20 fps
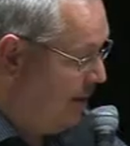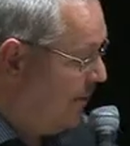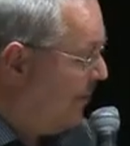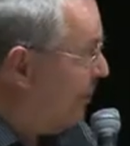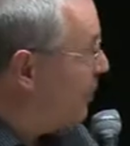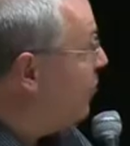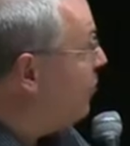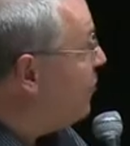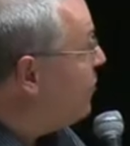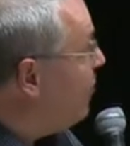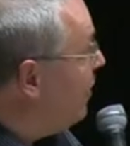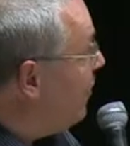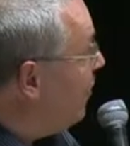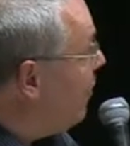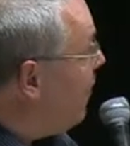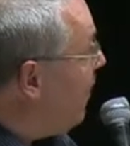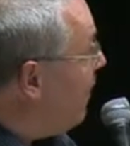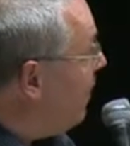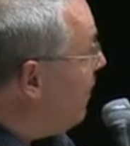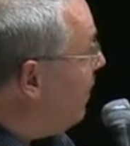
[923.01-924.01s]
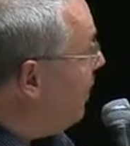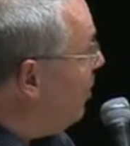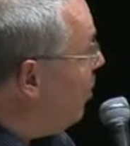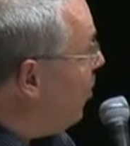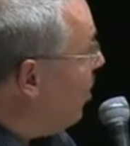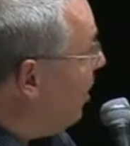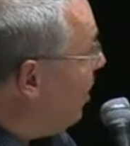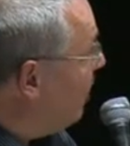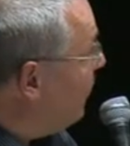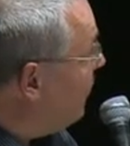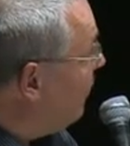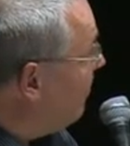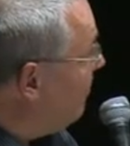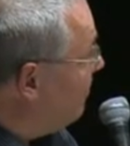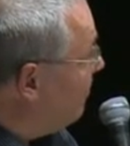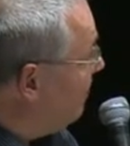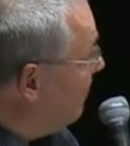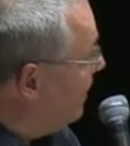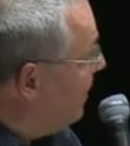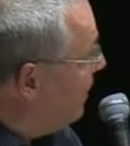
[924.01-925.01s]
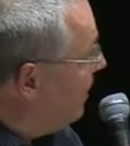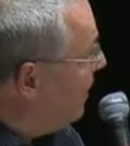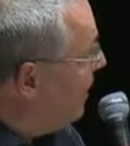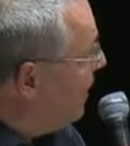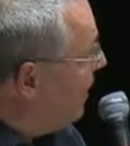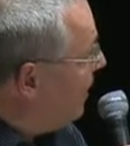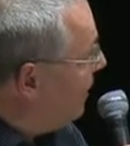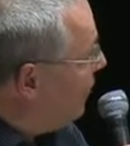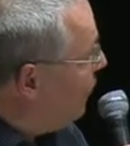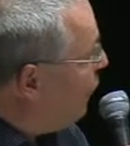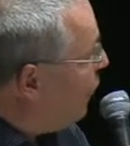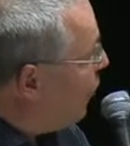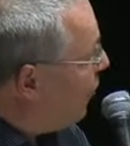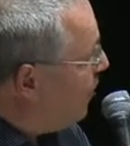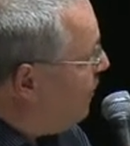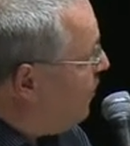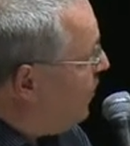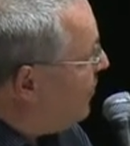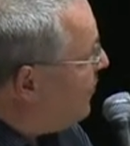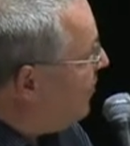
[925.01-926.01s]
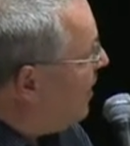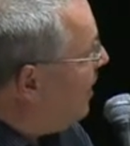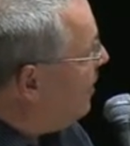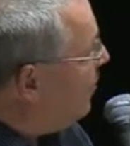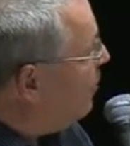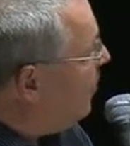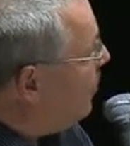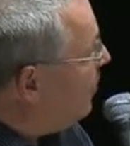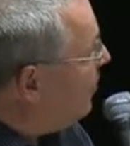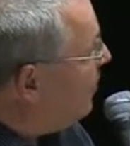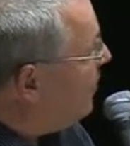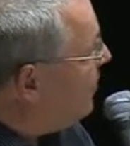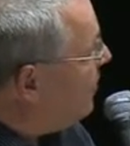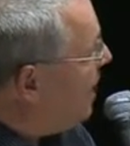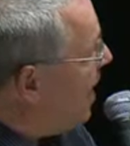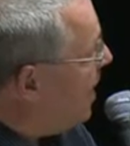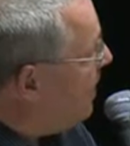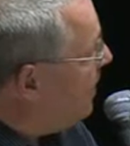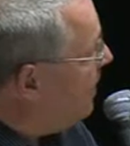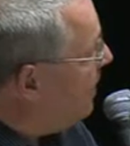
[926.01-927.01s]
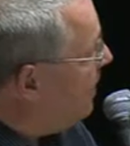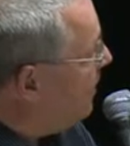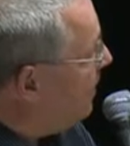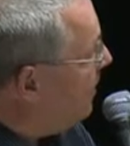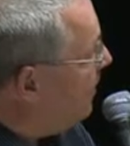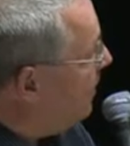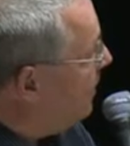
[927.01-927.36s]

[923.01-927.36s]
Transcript: The good transferrin was 40% when we started